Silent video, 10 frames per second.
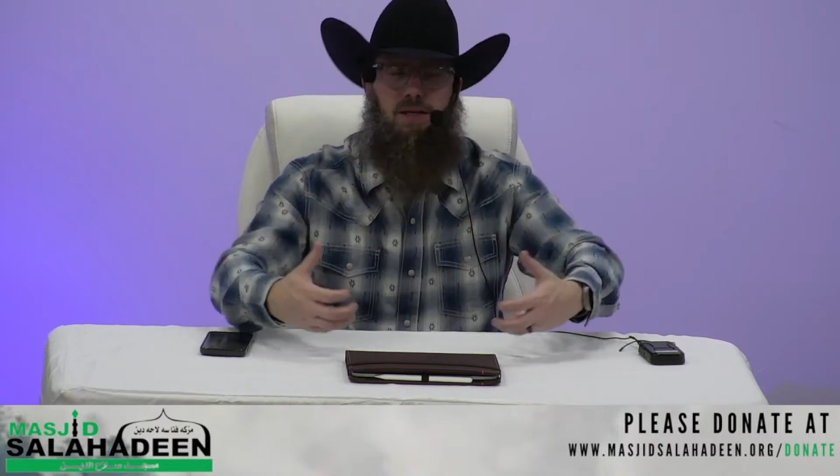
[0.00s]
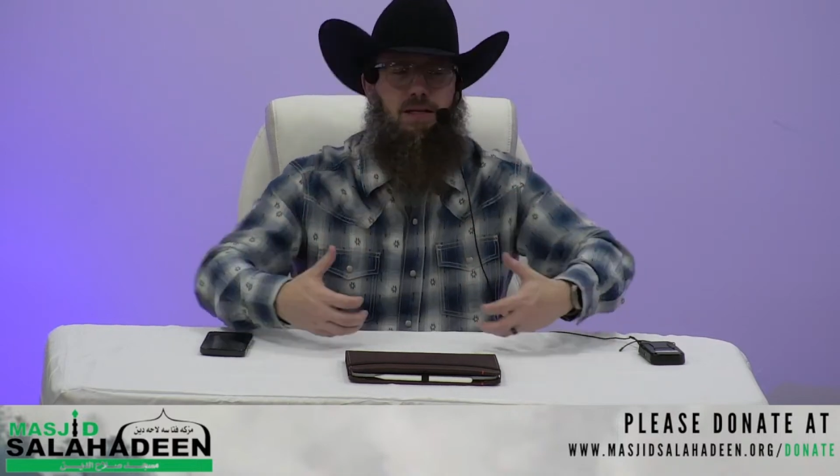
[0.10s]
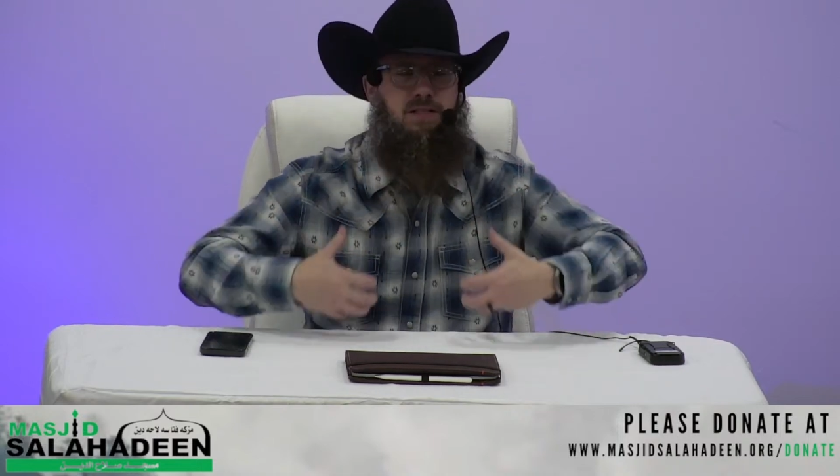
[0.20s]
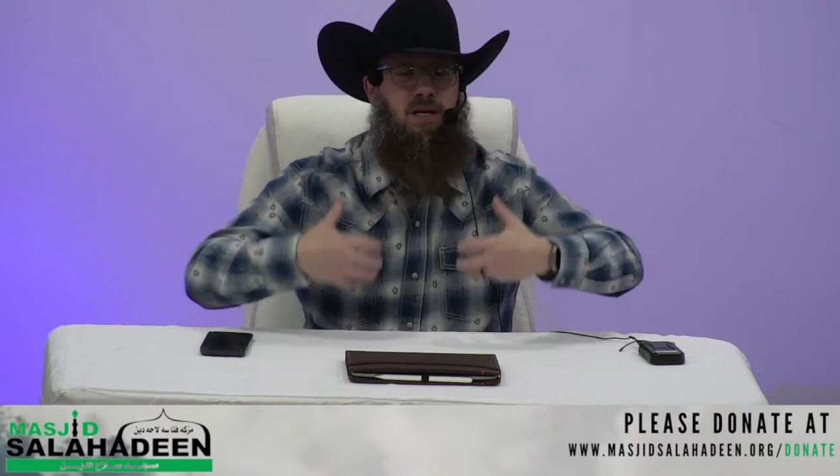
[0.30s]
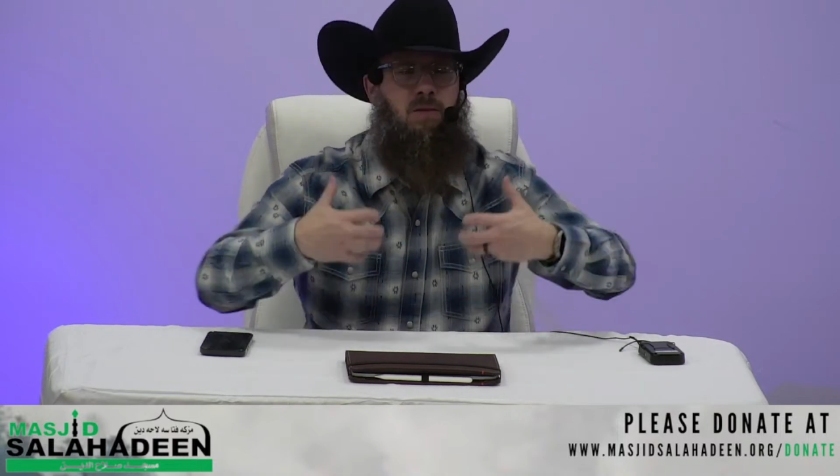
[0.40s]

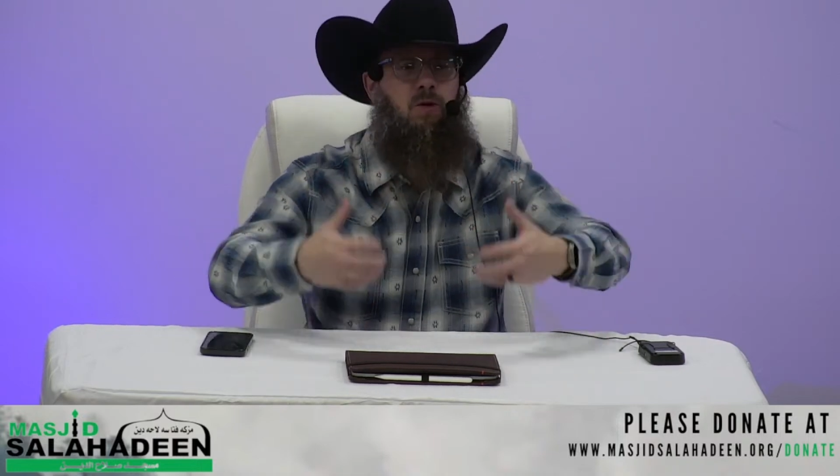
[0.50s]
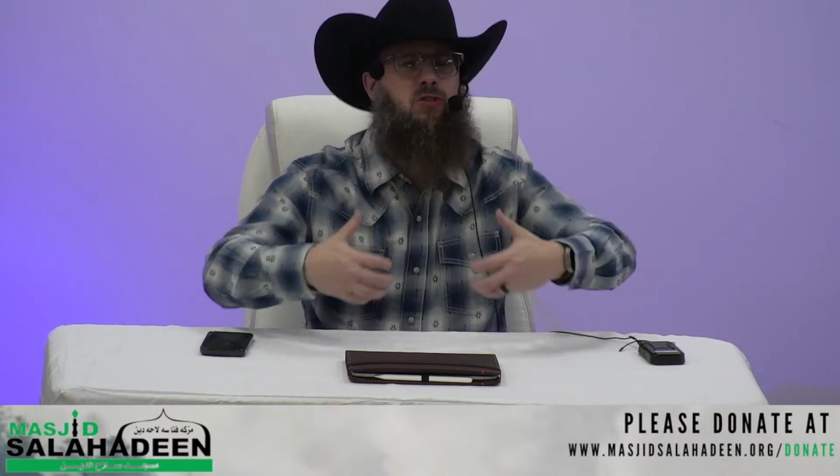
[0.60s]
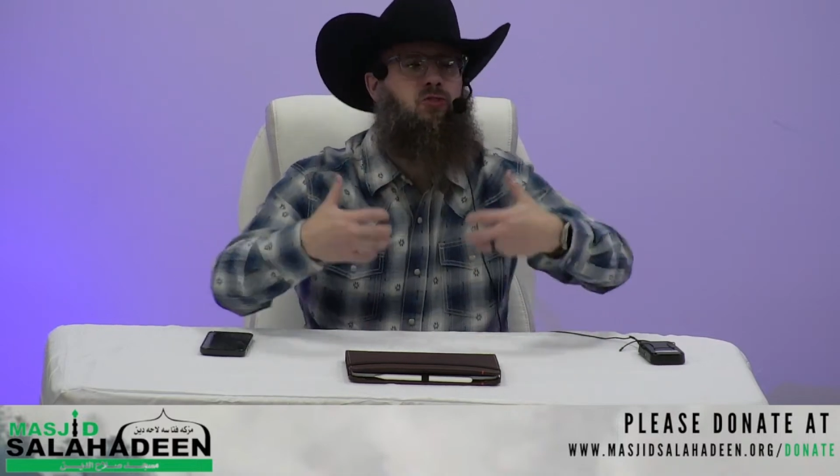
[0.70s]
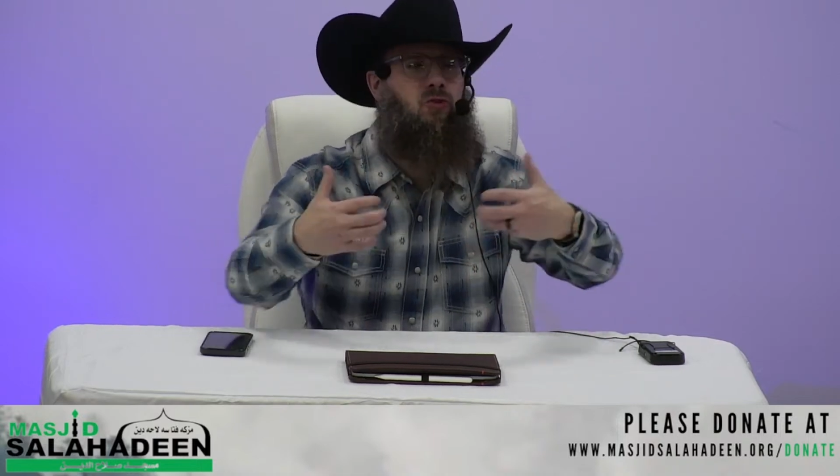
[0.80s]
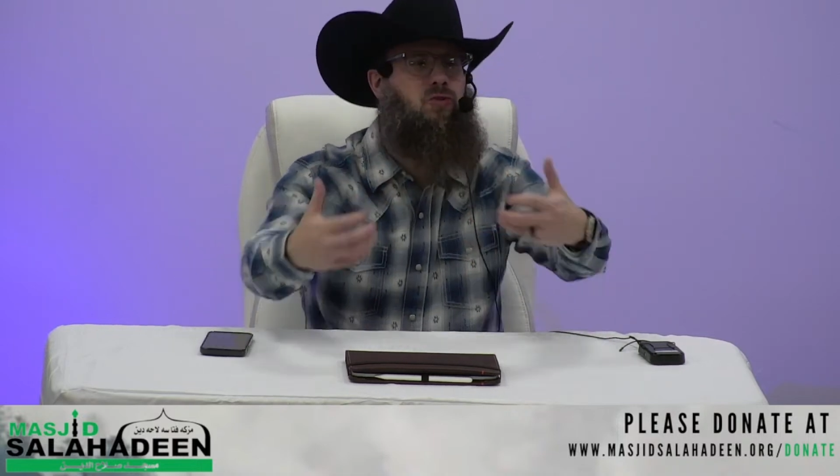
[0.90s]
That some were
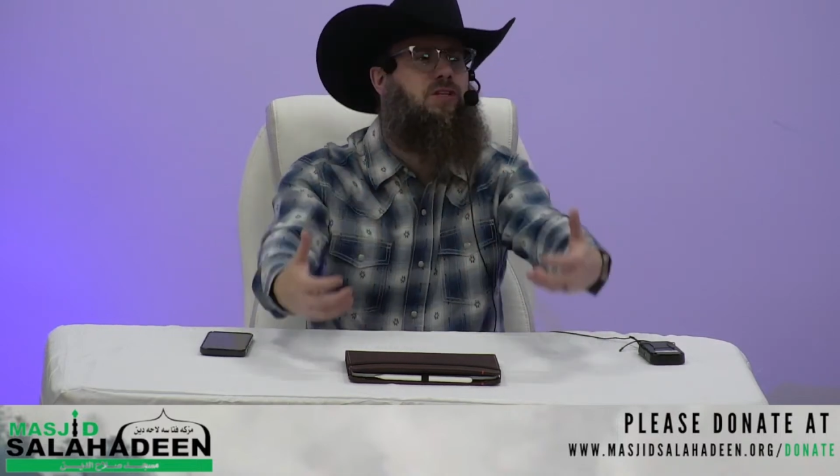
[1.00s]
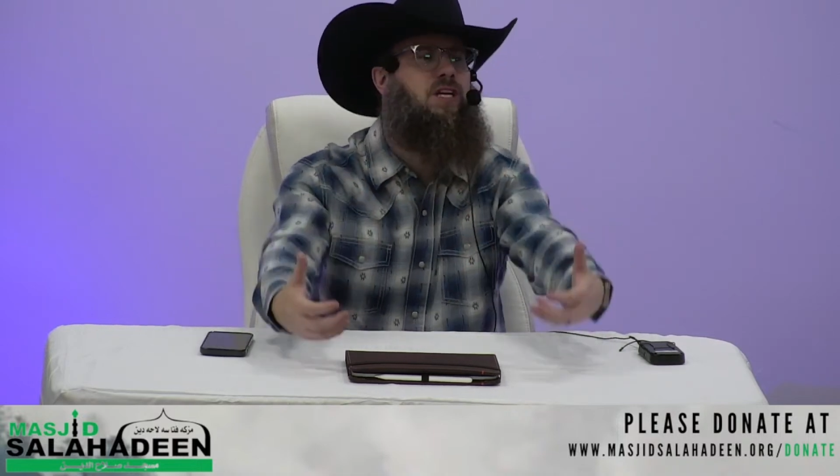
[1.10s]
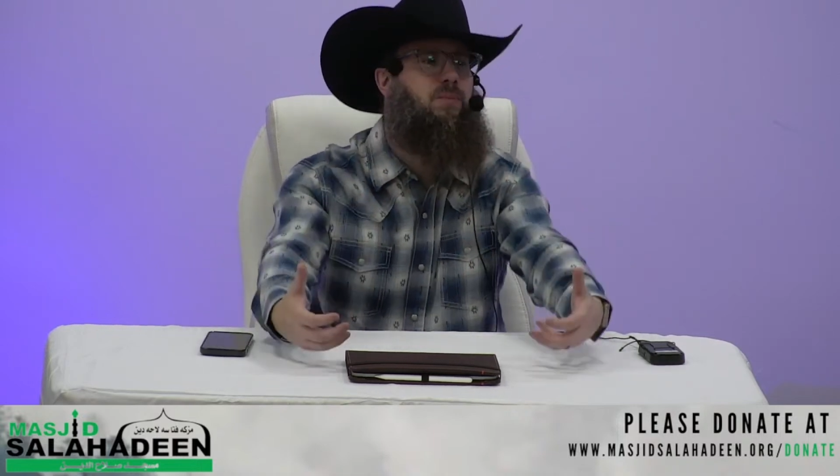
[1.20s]
true to their